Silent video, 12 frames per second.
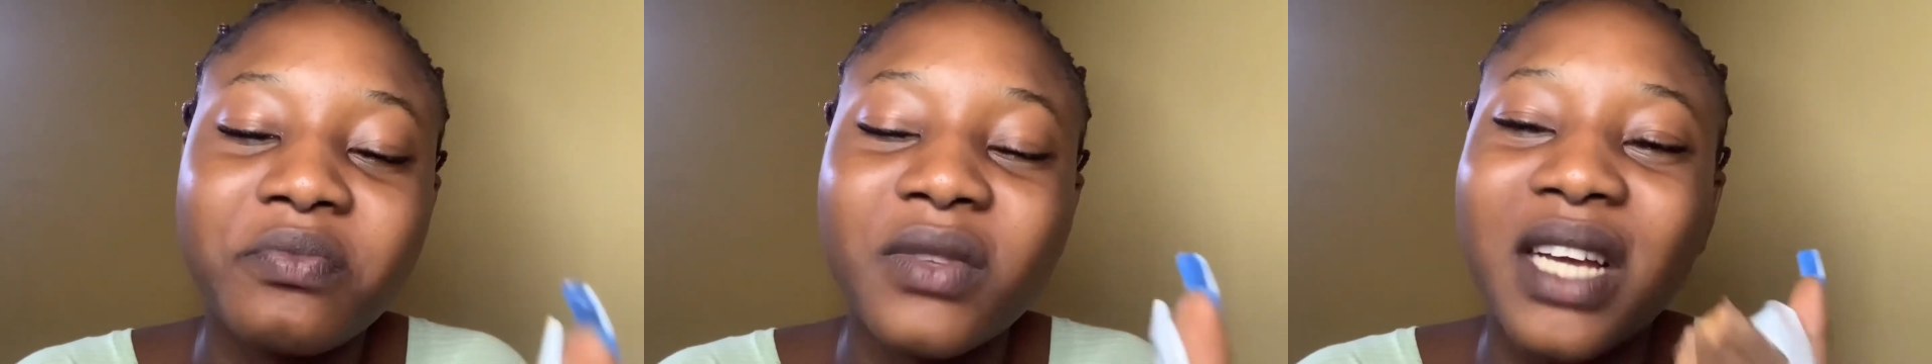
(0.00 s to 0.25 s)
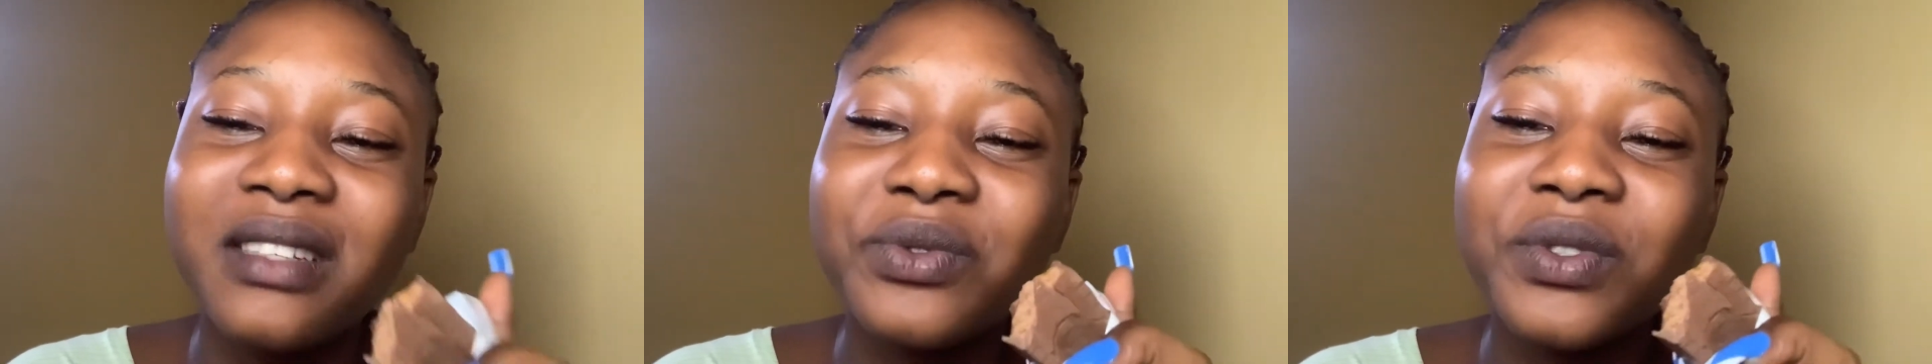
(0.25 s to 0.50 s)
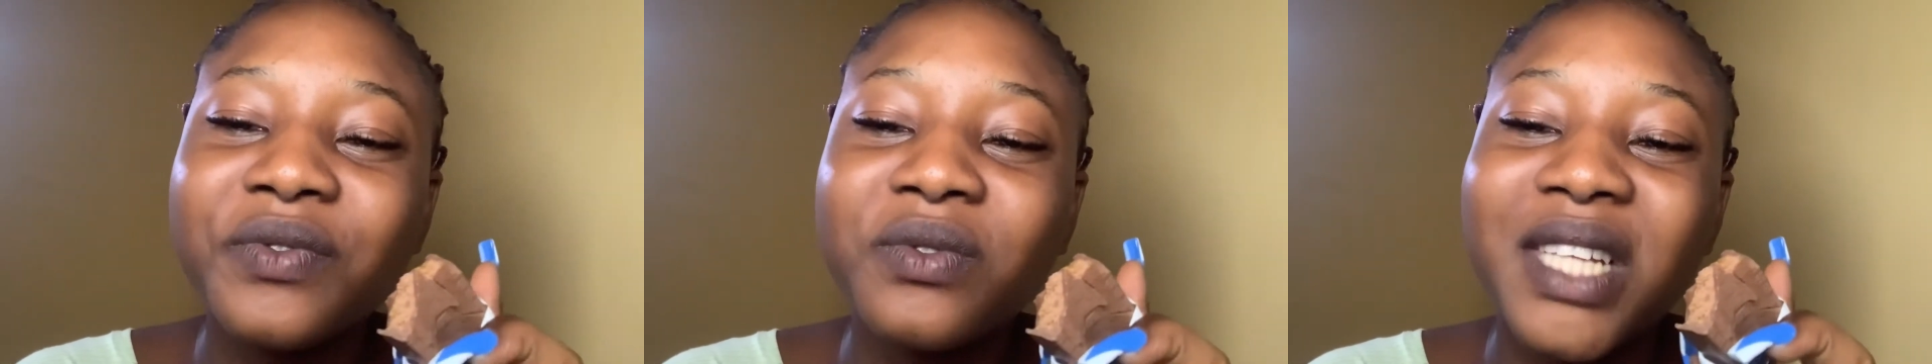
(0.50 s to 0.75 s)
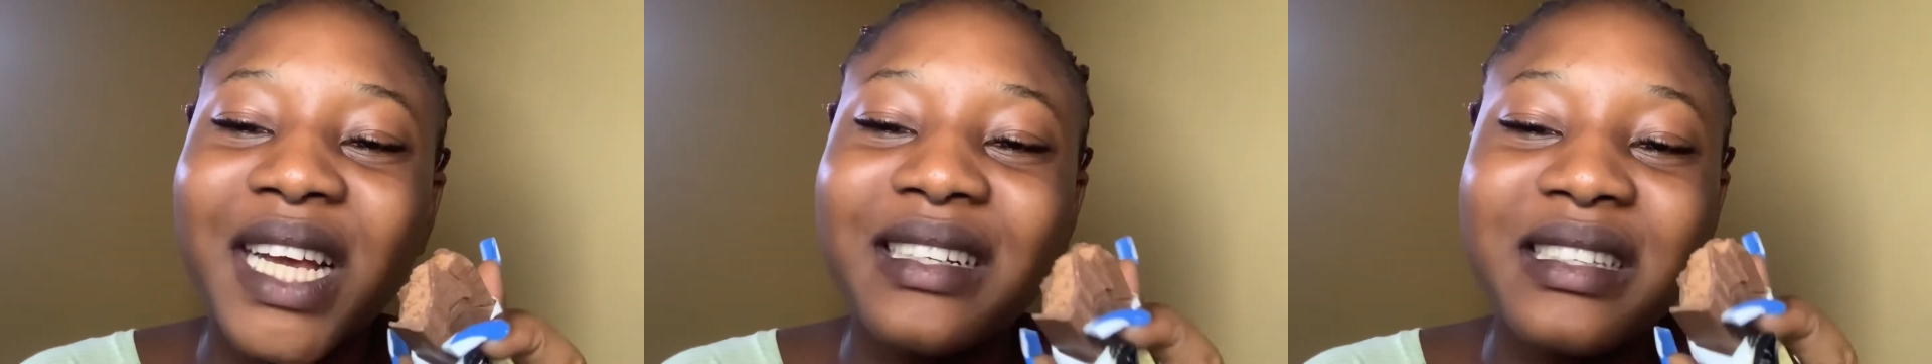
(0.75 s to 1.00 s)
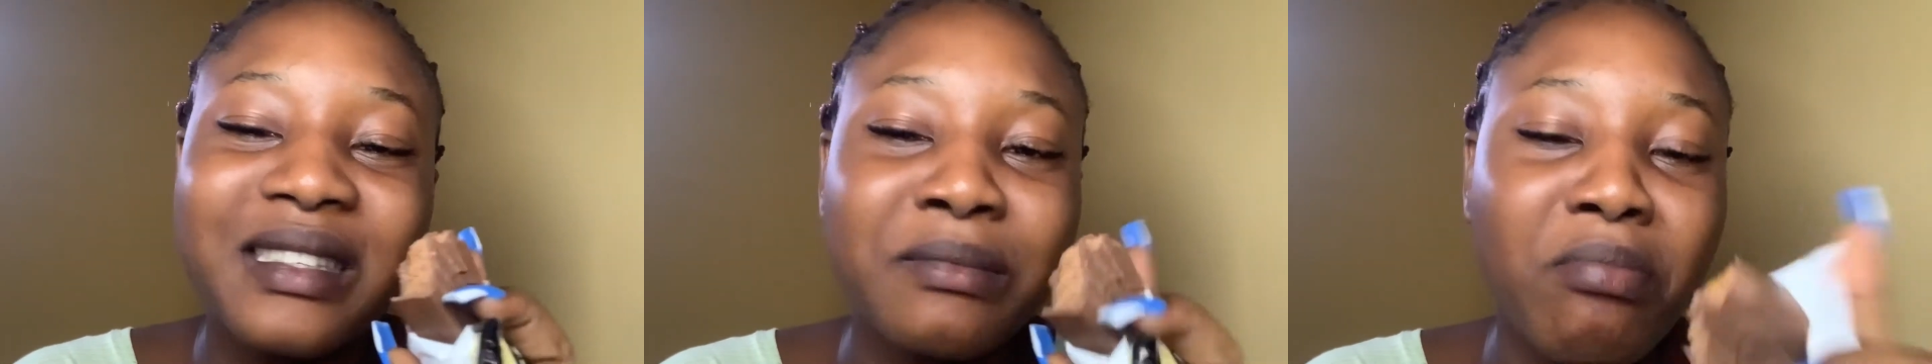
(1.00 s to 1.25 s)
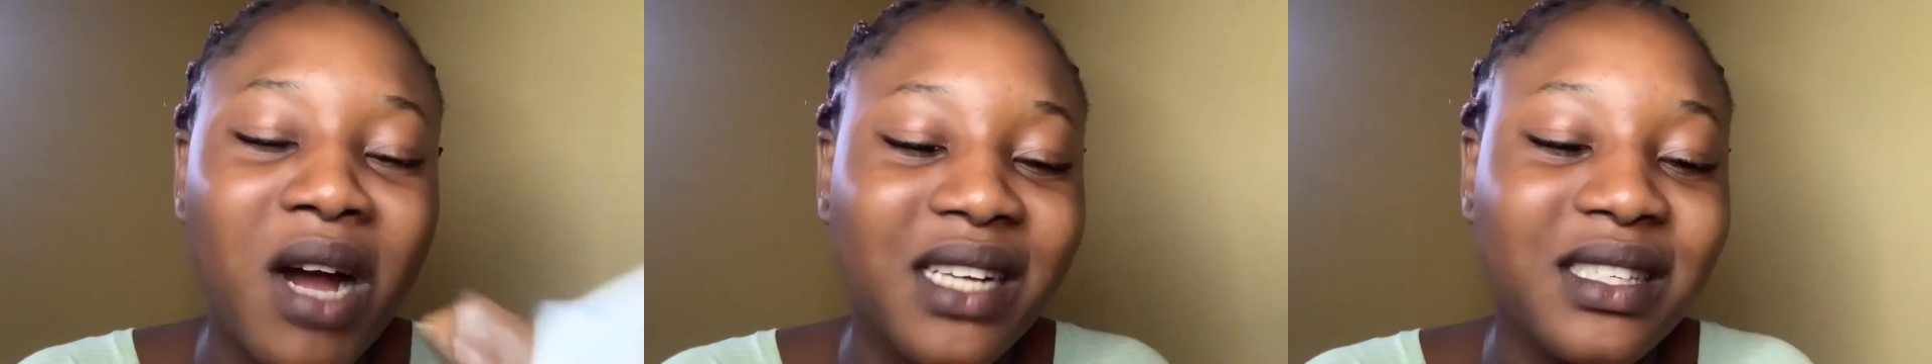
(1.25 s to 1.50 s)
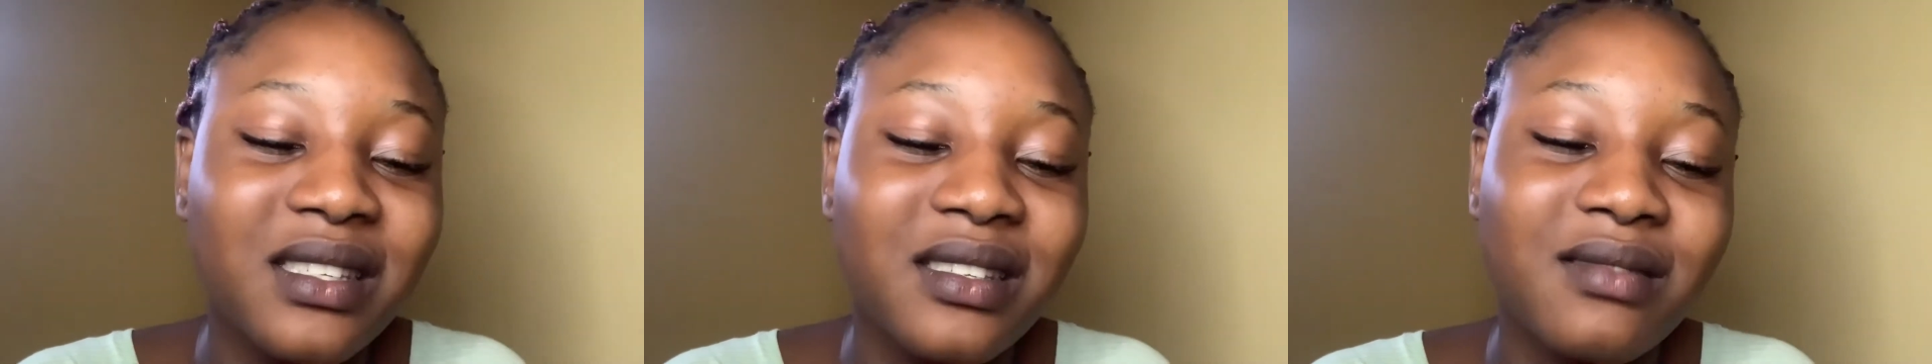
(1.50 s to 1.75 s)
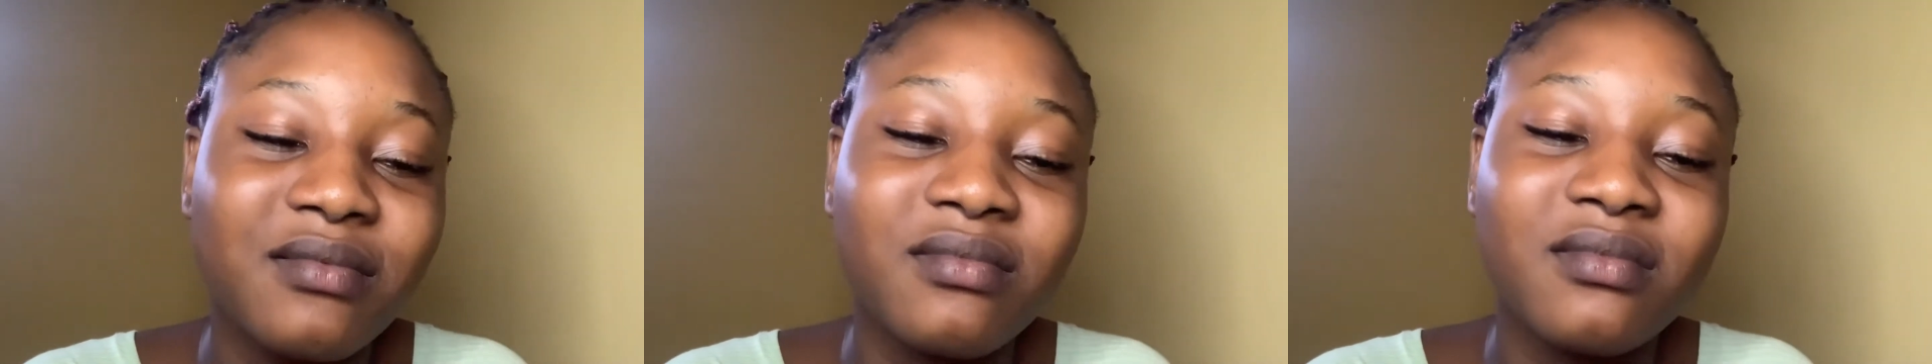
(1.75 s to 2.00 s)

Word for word: I don't even like this mass.